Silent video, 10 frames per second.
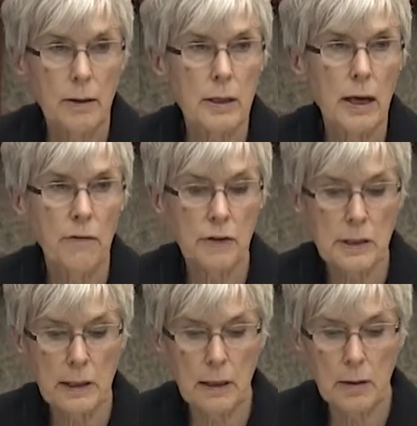the
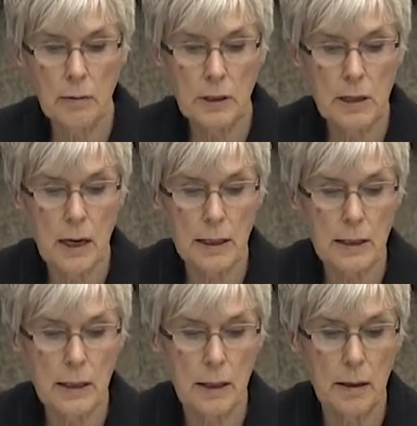deficit was
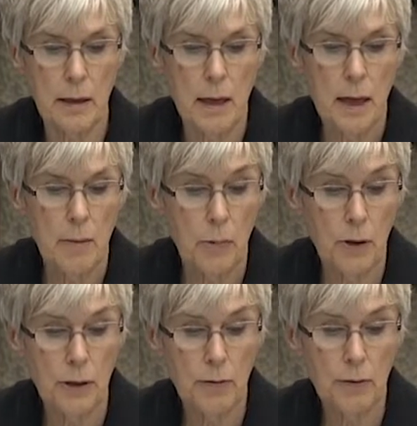
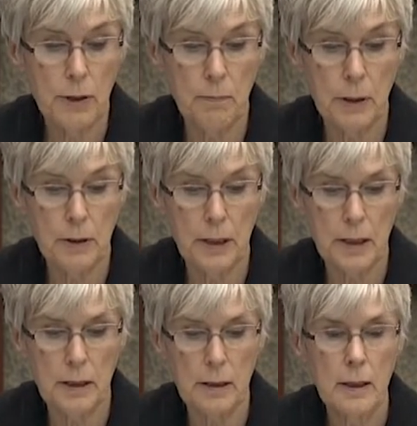$19.3
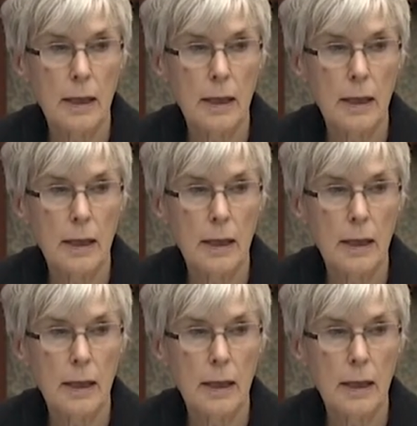billion,